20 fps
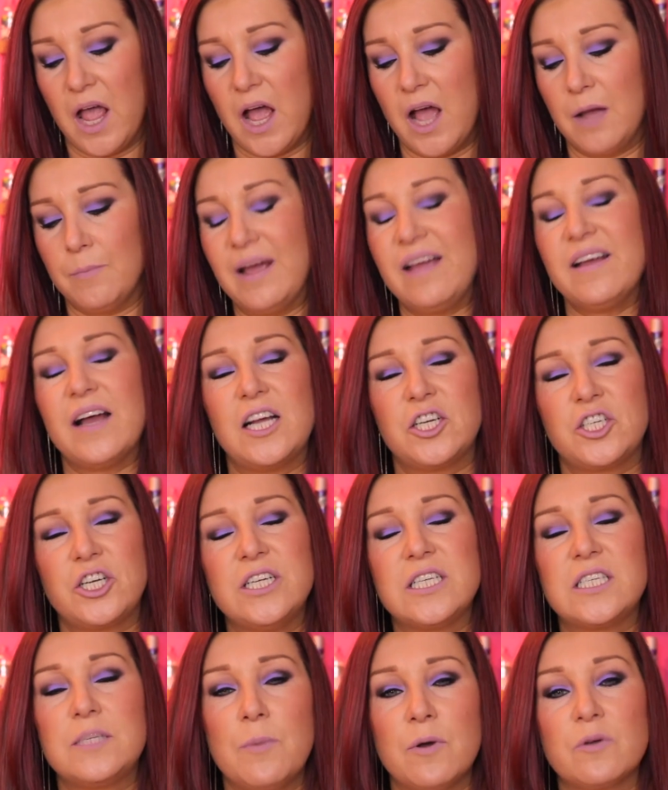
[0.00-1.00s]
Um, it
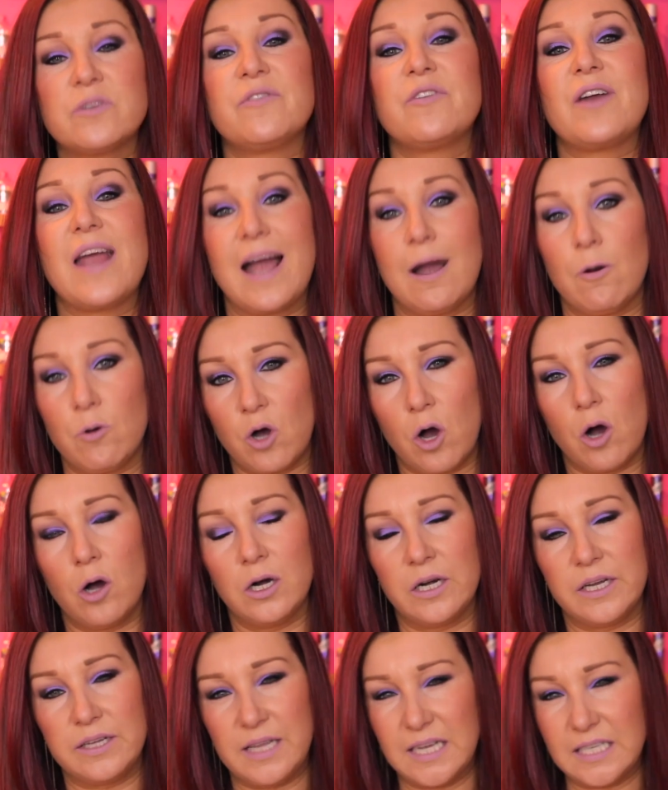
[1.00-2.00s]
actually, it smells very
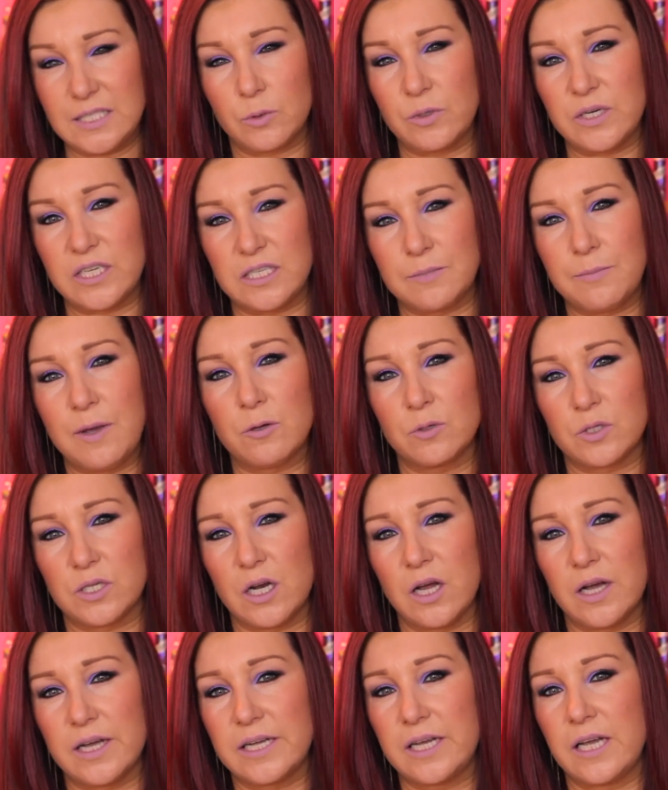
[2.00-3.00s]
alcohol-y. That's what it
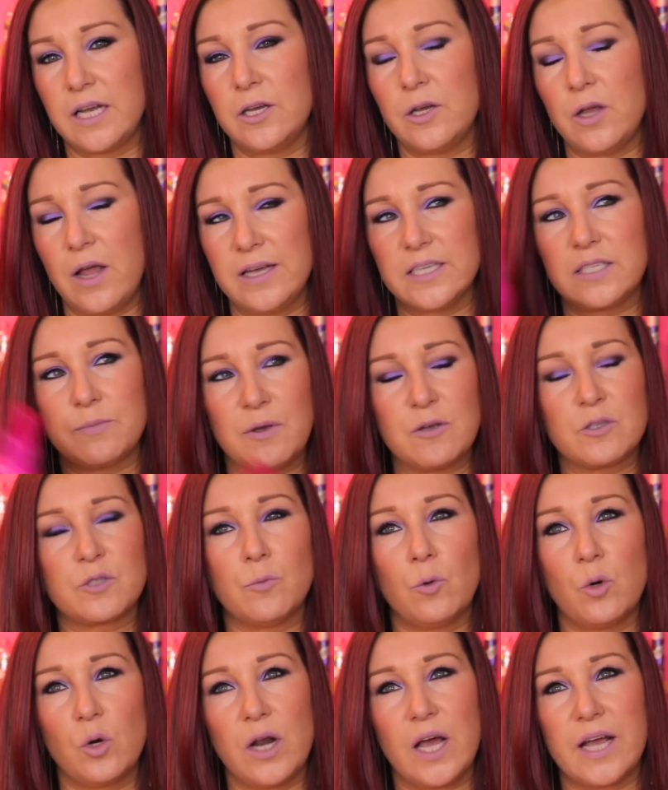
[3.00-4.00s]
smells like. It
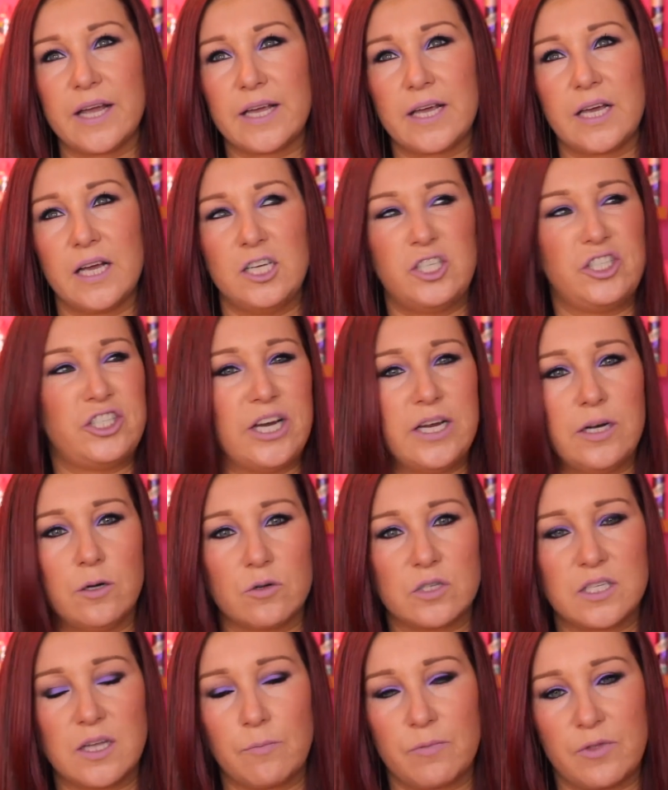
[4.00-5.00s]
smells more like a gin
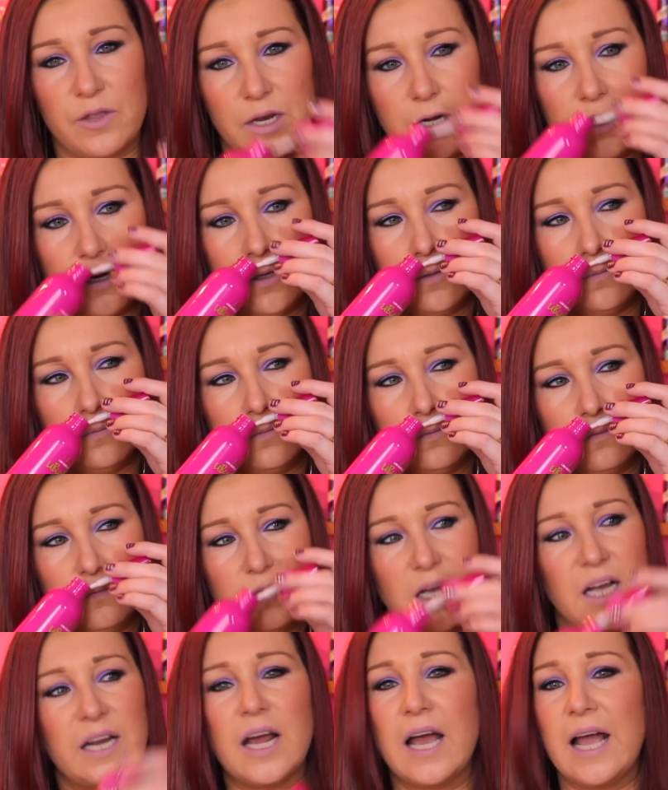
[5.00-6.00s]
or something.
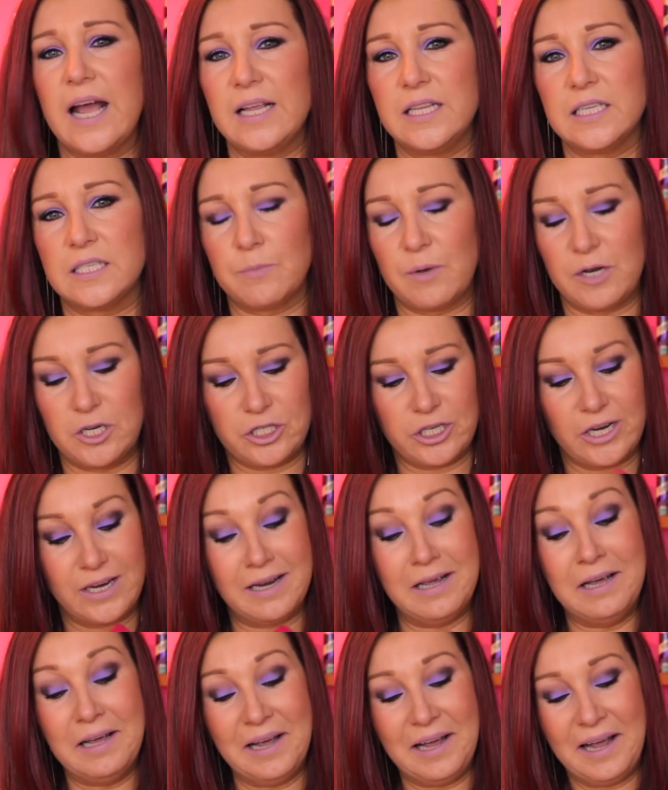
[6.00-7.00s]
And I hate the smell of gin.